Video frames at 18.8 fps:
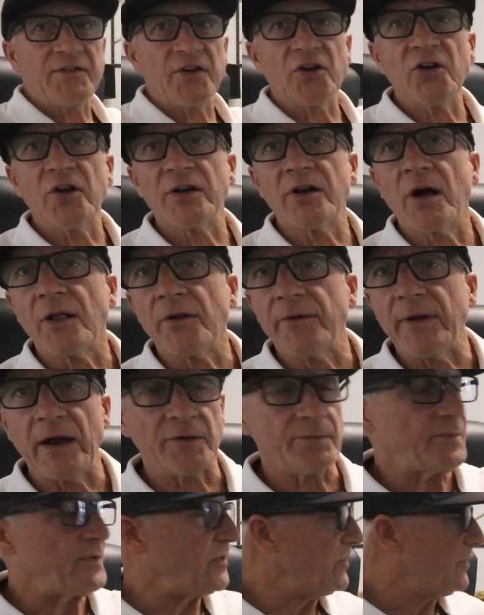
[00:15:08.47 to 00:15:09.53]
a good
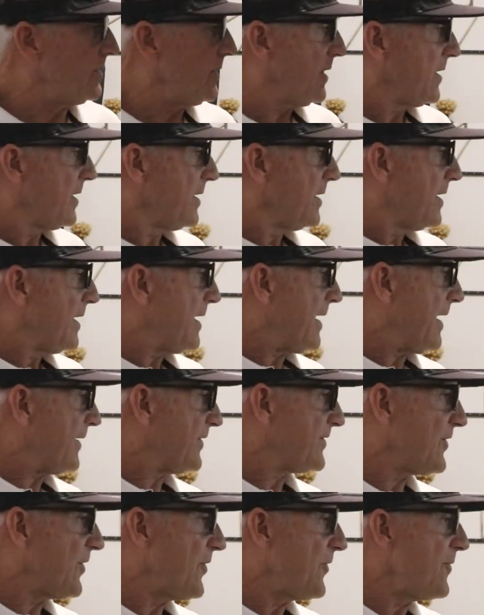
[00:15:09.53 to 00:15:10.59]
all-around boot.
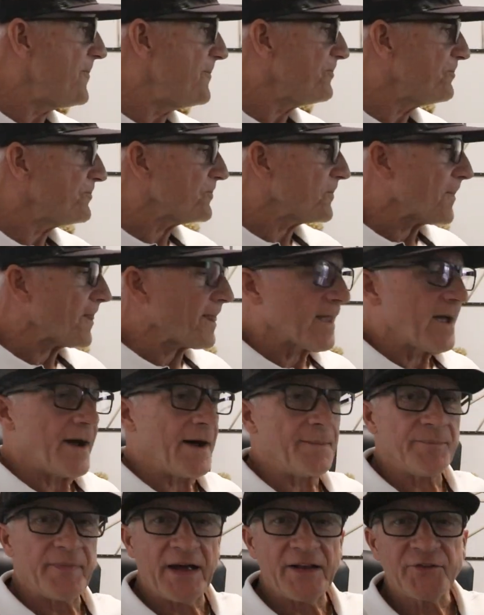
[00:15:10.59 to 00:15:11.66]
So
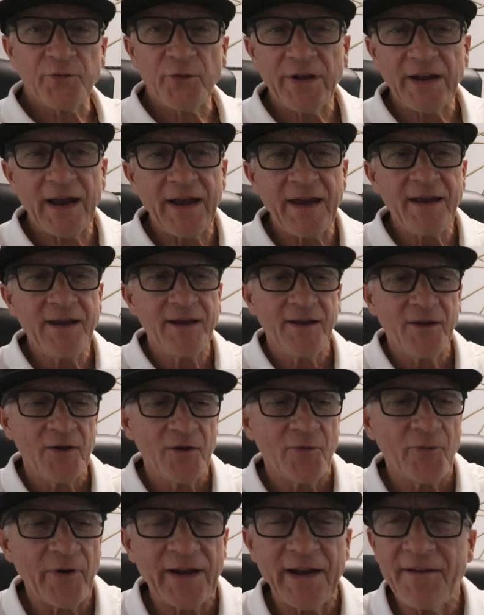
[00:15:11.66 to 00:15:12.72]
that's what I
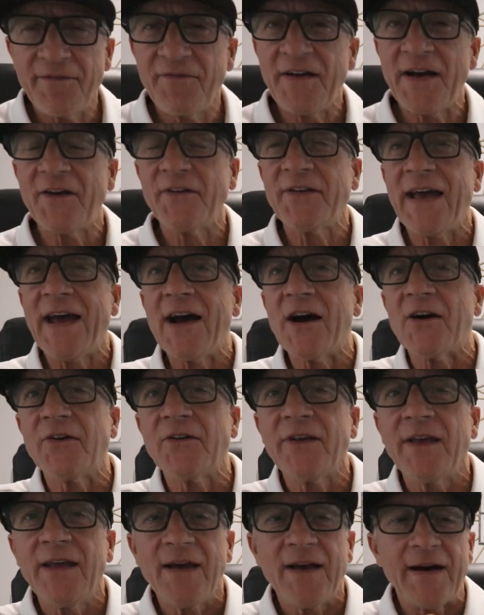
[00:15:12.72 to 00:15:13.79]
found
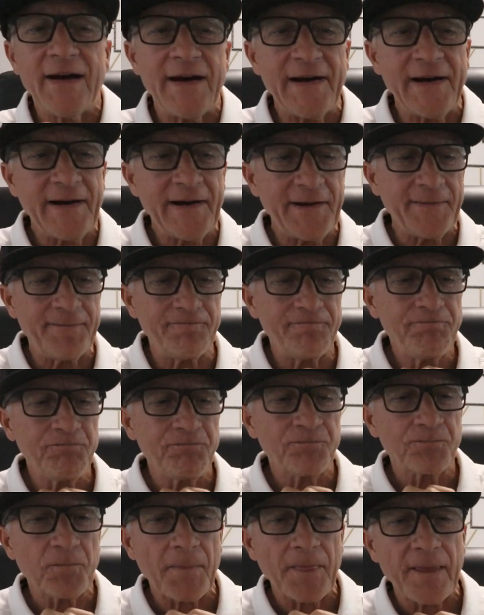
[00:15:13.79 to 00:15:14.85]
out.
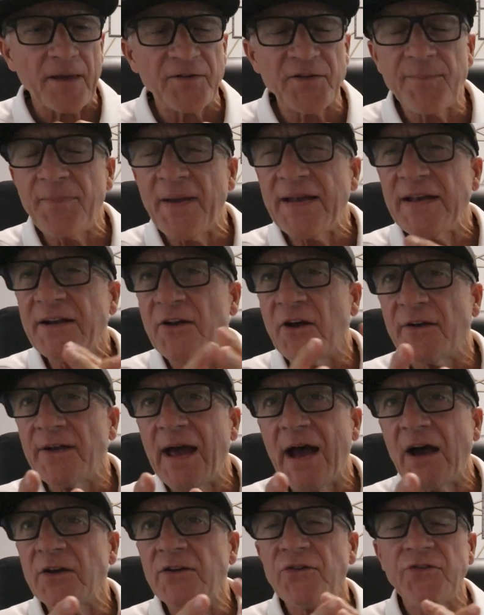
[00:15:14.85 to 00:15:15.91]
Depending on
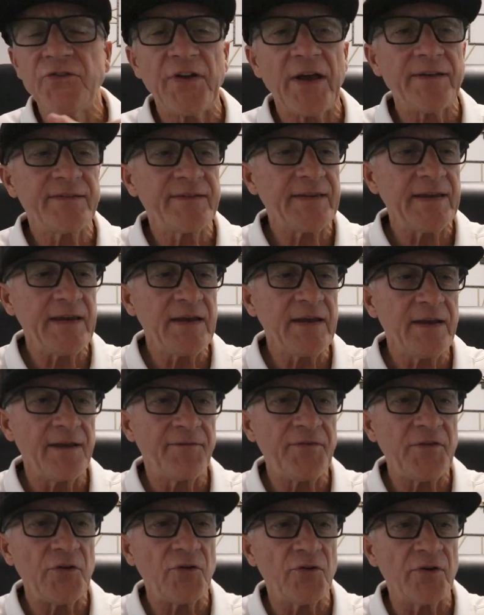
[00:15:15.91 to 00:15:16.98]
how you jet ski,
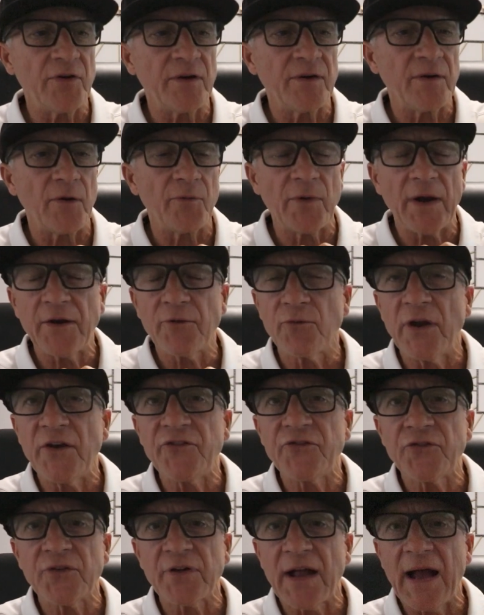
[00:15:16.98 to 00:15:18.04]
if you're a
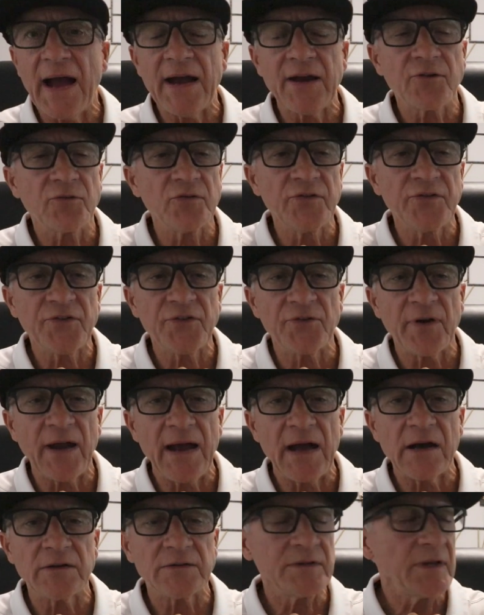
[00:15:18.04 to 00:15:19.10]
recreational guy cruising
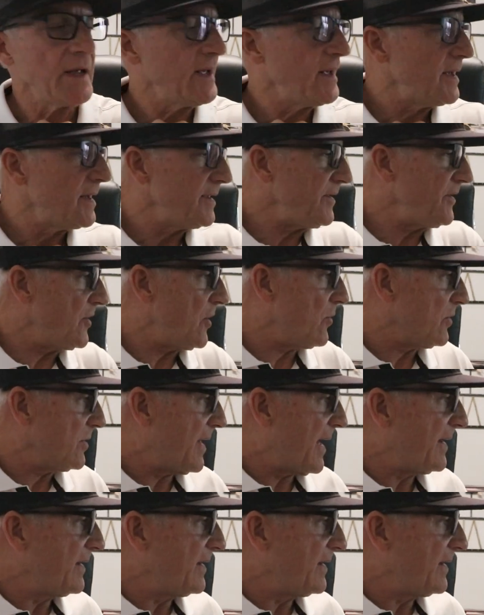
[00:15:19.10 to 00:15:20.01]
around, a lot